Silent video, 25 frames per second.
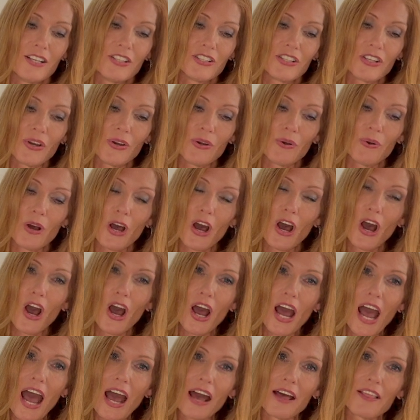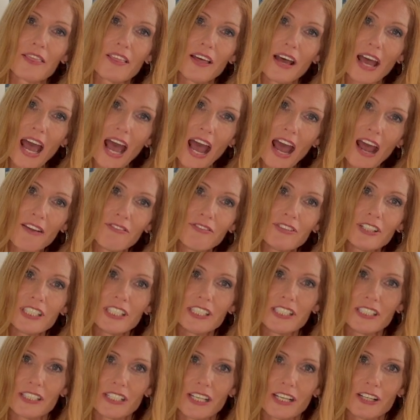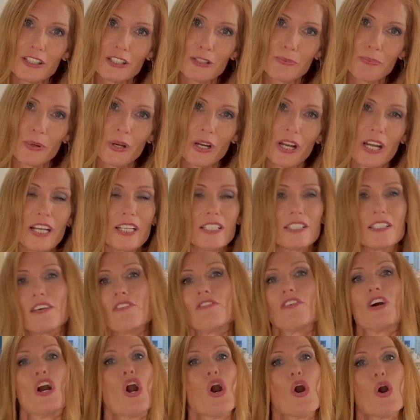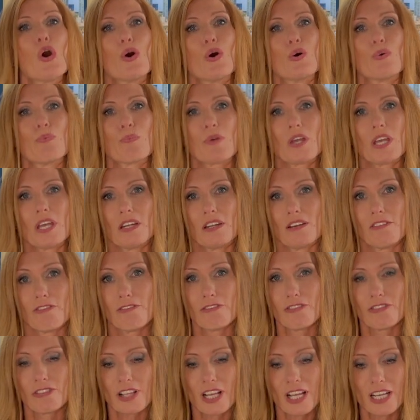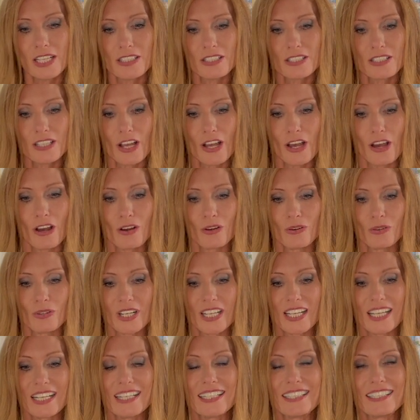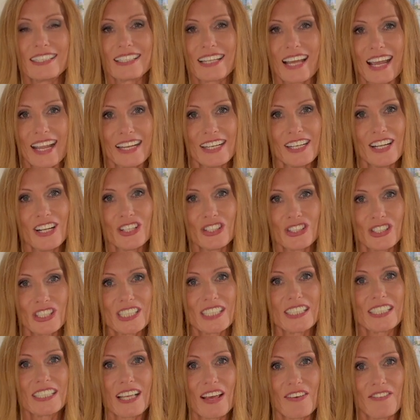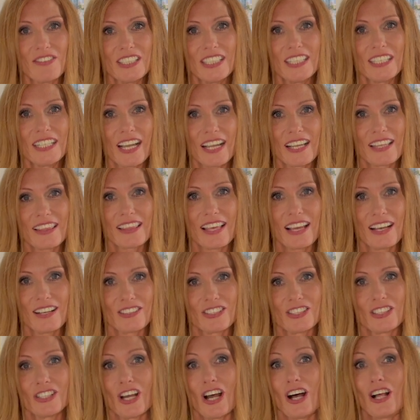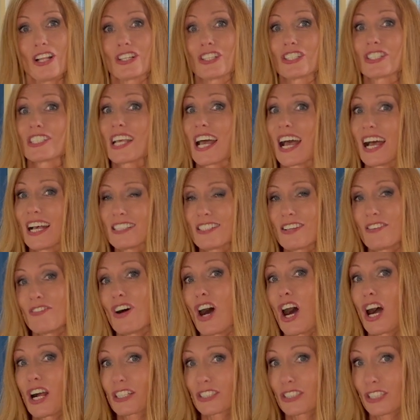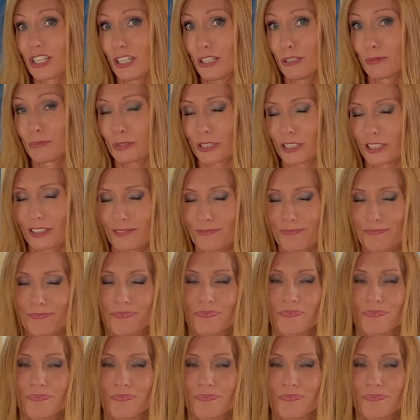The average sales price of a home in a flood zone is $979,000 as of October.